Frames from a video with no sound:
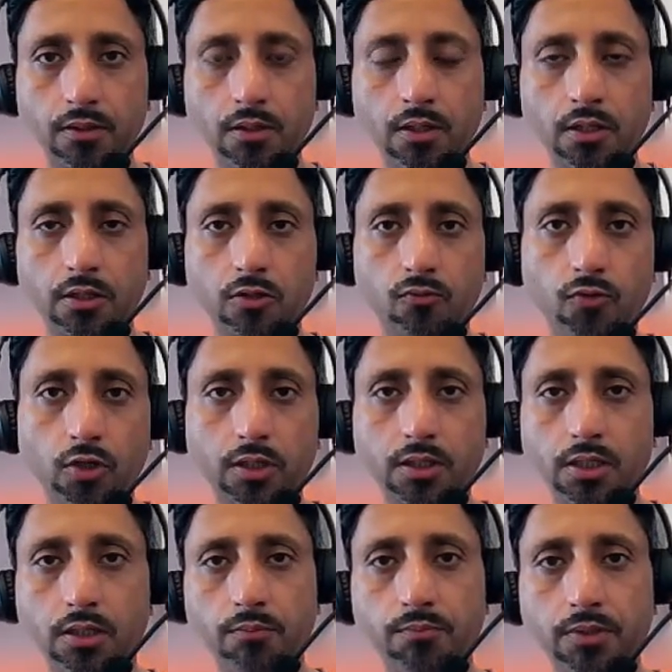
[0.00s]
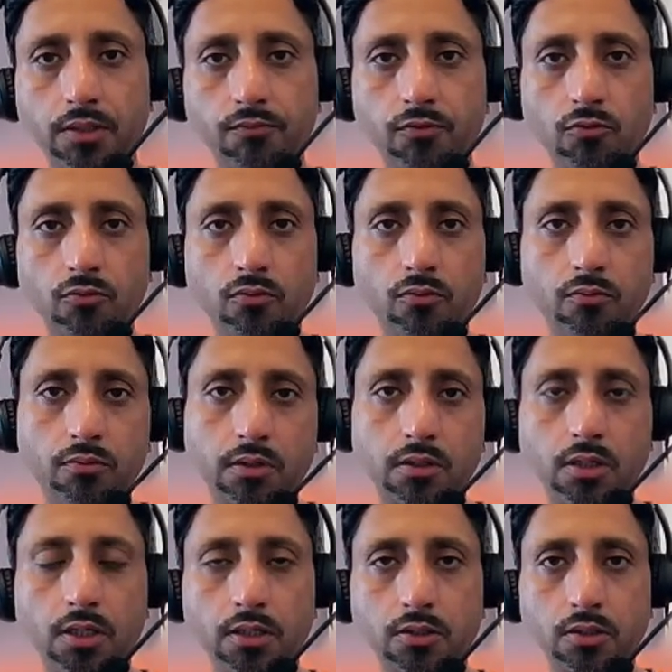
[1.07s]
So for example, if you
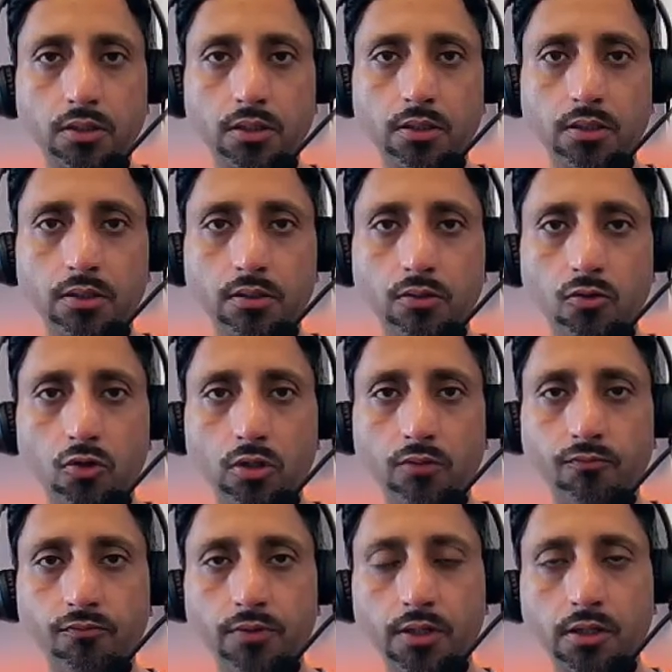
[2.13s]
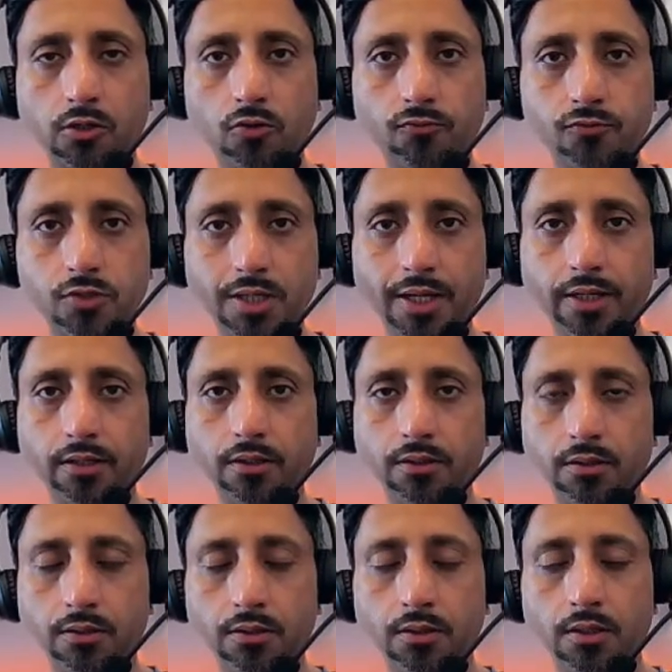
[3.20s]
start a year on 1st of Jan,
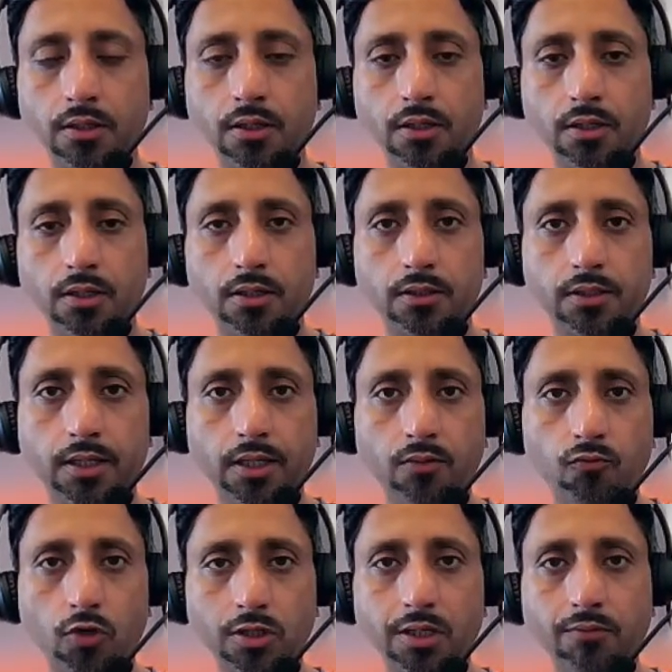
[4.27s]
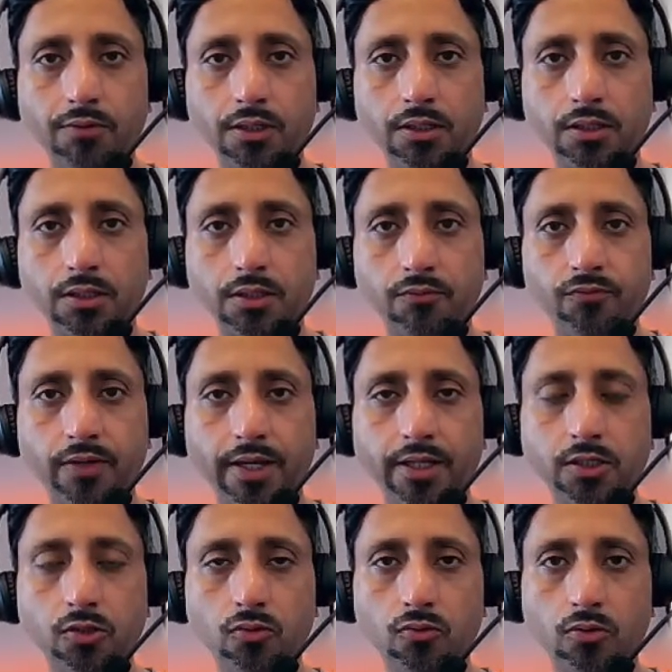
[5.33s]
then whatever the
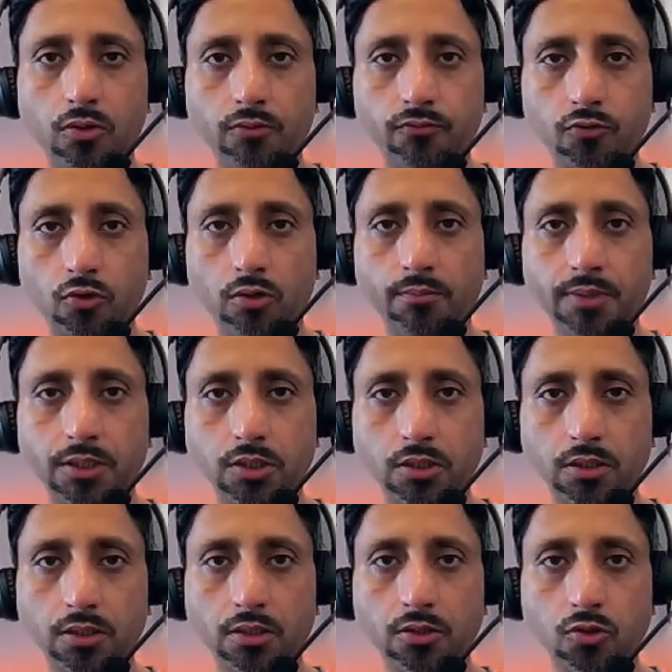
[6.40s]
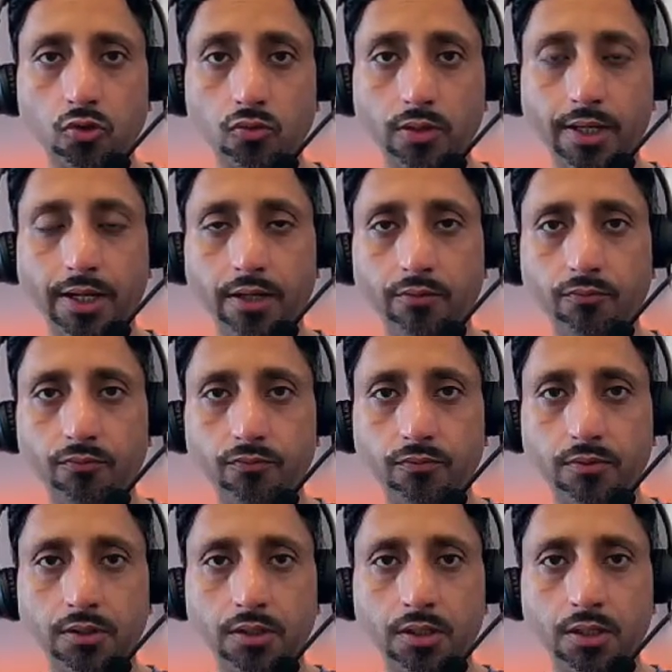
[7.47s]
value of raw material you have
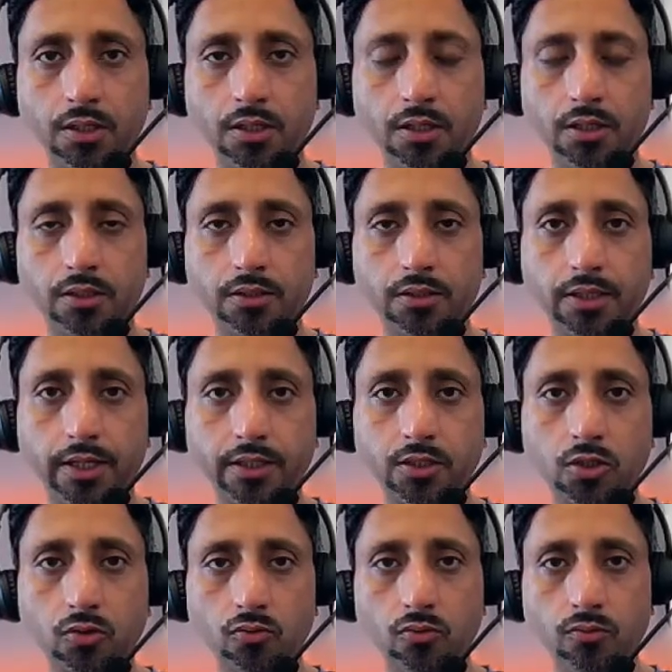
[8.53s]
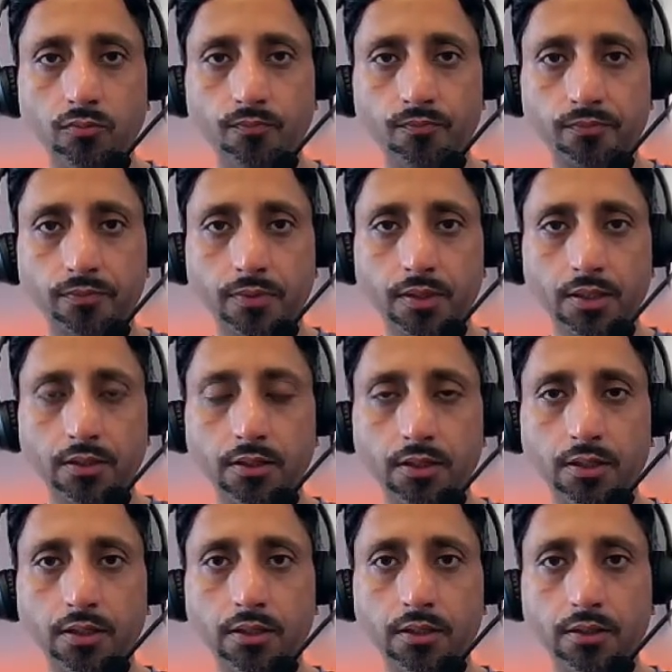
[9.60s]
that you
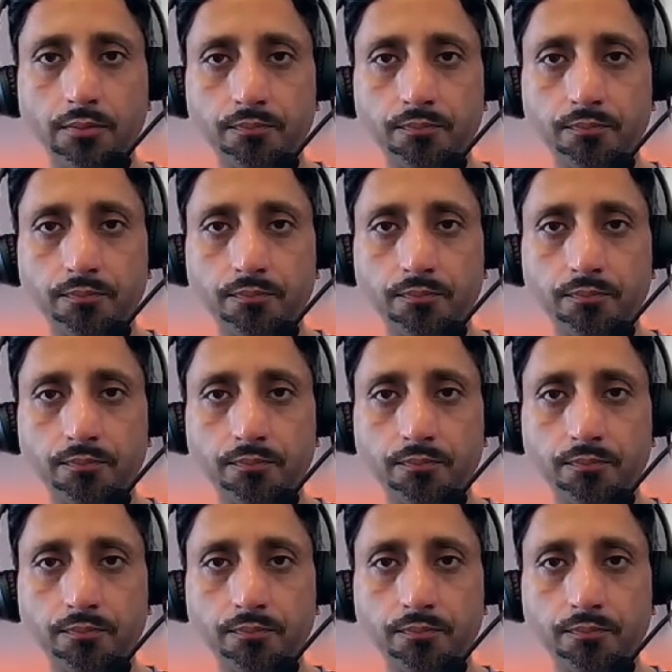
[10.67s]
uh,